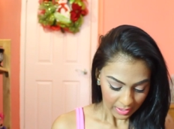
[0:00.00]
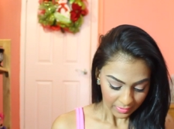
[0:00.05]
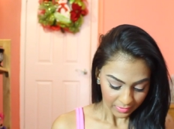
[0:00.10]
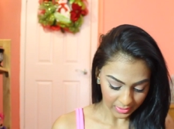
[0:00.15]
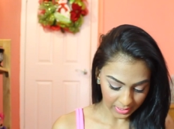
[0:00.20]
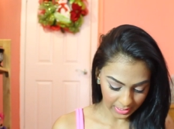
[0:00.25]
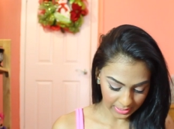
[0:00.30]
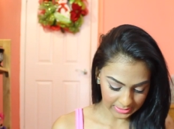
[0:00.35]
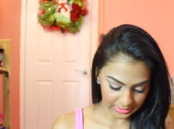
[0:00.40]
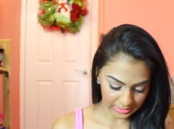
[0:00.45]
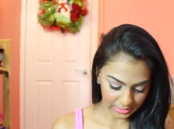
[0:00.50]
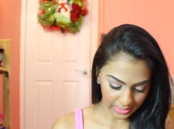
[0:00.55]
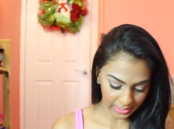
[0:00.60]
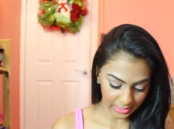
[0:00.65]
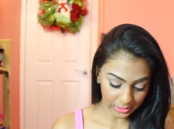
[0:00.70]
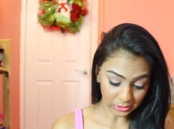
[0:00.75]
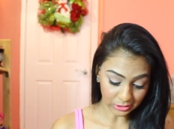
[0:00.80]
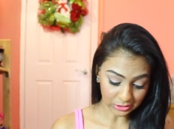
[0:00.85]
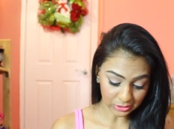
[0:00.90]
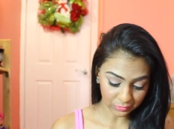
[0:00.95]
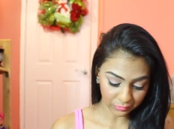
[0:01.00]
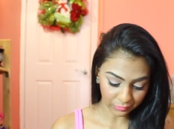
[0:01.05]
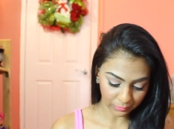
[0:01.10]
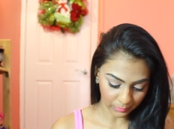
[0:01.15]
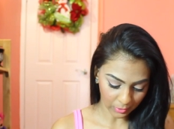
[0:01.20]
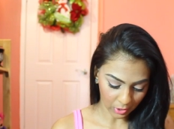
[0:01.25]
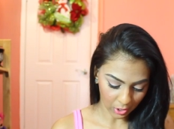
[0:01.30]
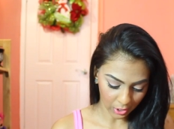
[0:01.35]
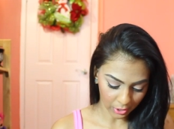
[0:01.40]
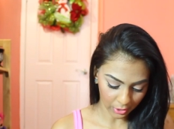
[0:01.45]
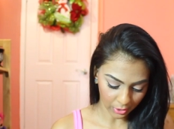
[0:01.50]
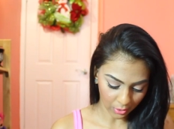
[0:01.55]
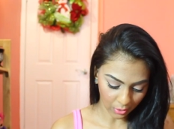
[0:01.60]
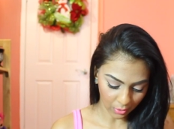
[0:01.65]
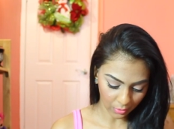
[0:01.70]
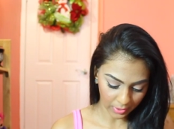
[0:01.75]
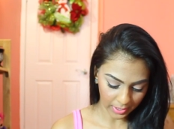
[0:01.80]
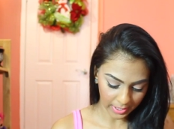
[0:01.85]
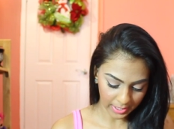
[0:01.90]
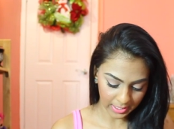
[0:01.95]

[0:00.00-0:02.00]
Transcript: The next thing is also from Cargo.